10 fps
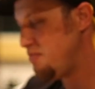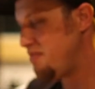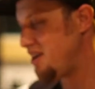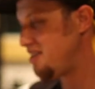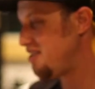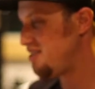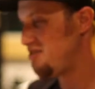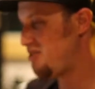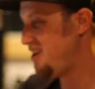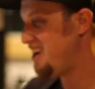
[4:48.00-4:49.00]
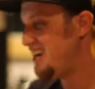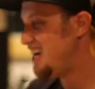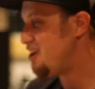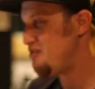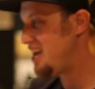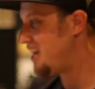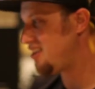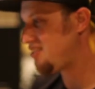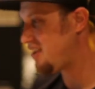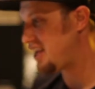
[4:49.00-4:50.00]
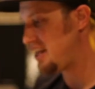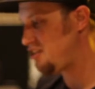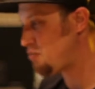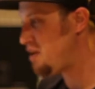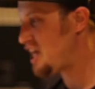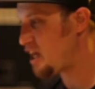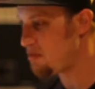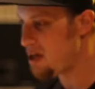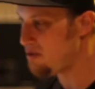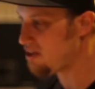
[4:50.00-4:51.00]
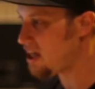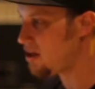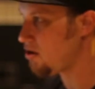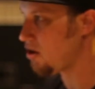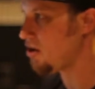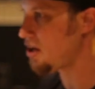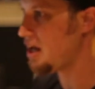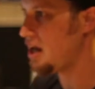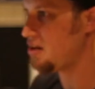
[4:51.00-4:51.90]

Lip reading: But realistically speaking, people tend to look at